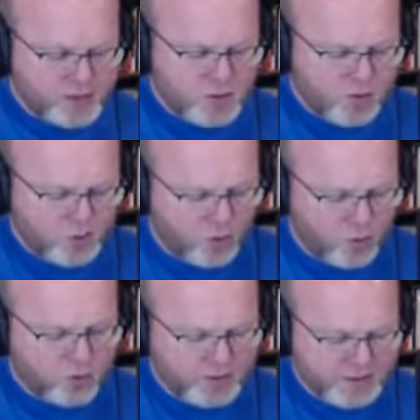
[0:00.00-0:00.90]
to you an
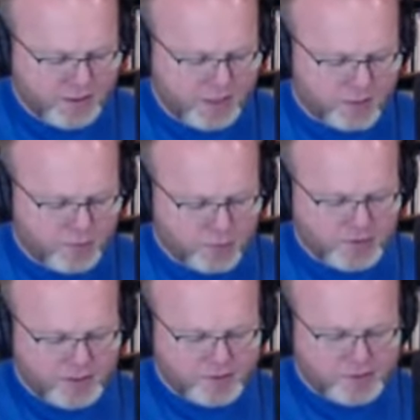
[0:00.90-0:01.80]
orderly account, most
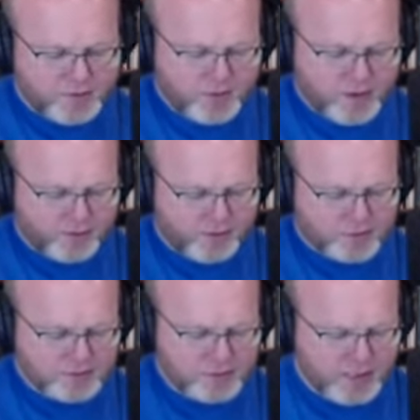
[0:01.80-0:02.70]
excellent
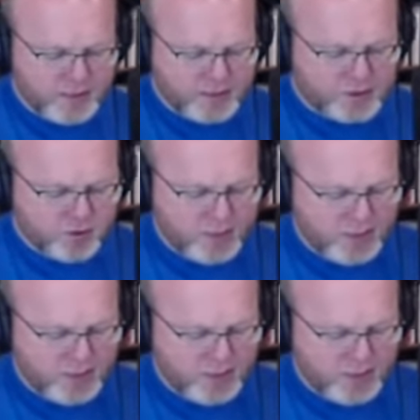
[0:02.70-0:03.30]
Theophilus, that you may